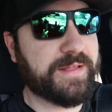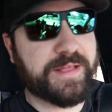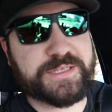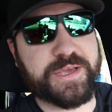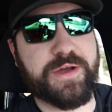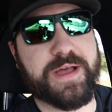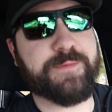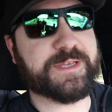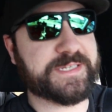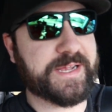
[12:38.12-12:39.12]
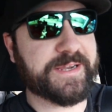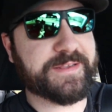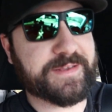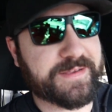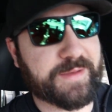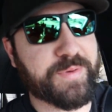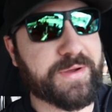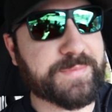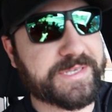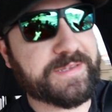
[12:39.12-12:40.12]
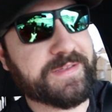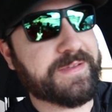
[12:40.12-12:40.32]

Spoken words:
Let's go. I'm excited. I'm pumped.